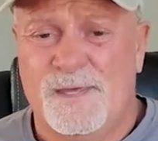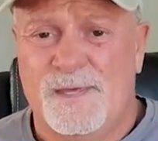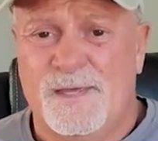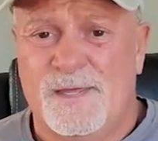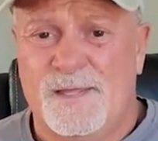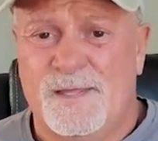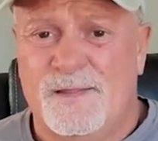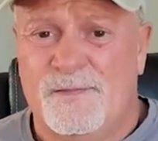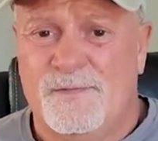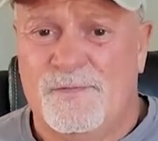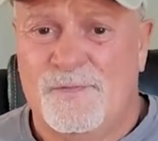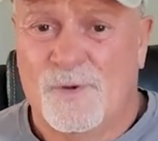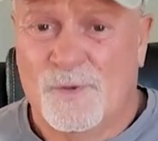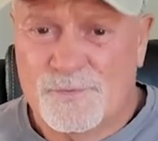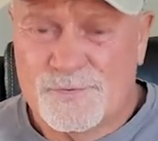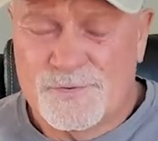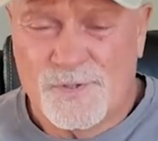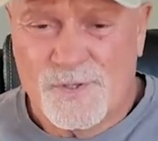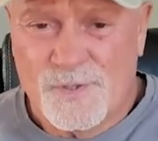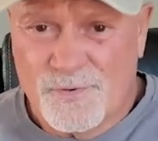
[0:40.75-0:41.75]
Those
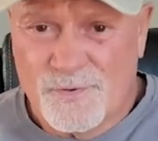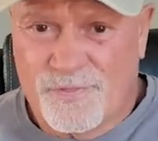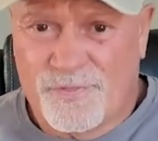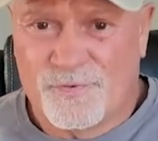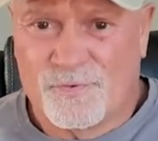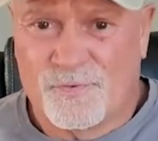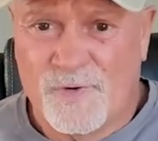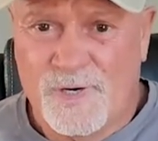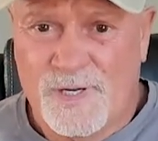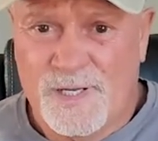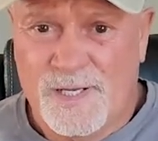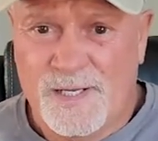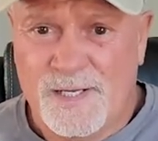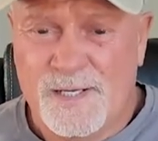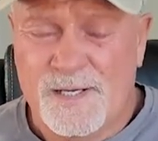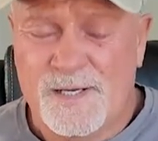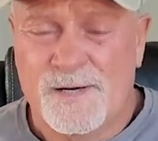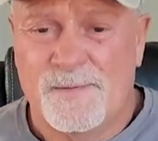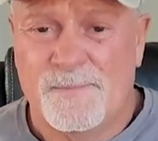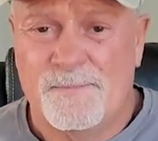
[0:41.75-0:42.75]
are your
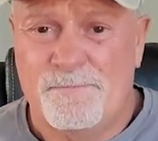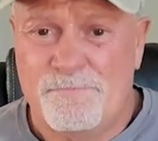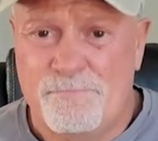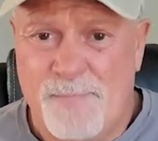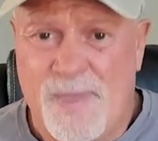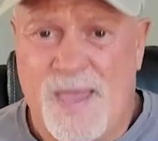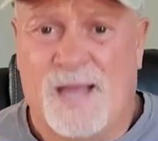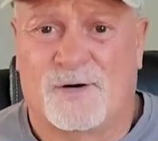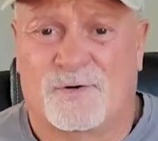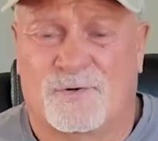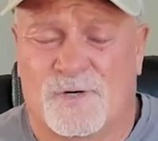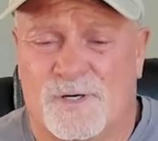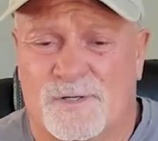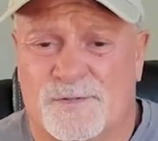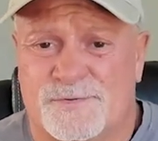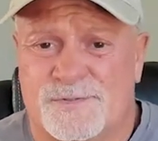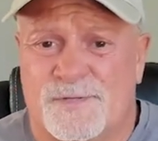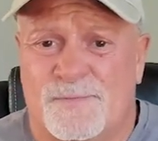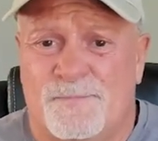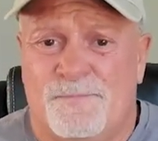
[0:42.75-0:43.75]
three macros.